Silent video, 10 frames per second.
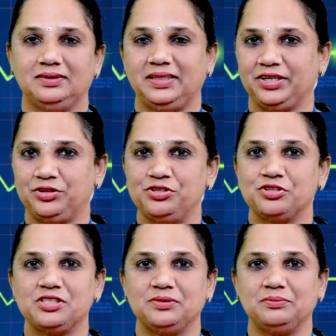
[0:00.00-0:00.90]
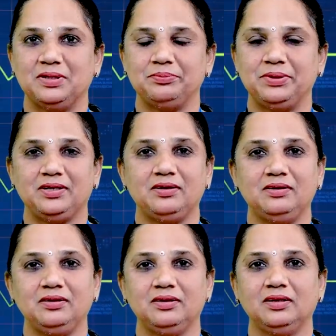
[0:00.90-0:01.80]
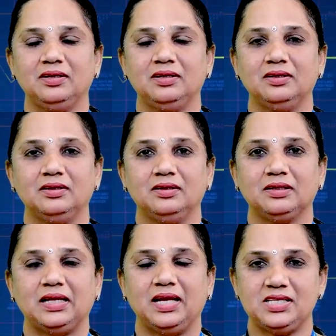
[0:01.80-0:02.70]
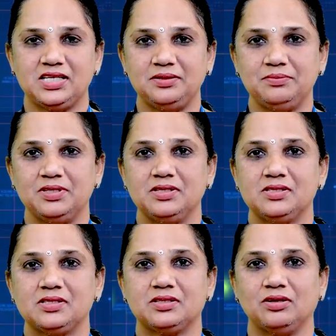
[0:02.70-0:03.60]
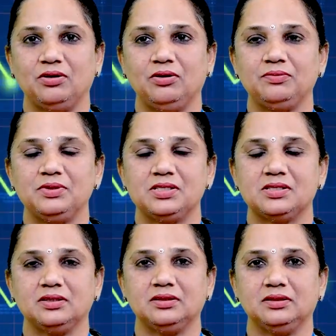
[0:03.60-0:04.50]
Thank you, Dr. Mabeka. Calcium is always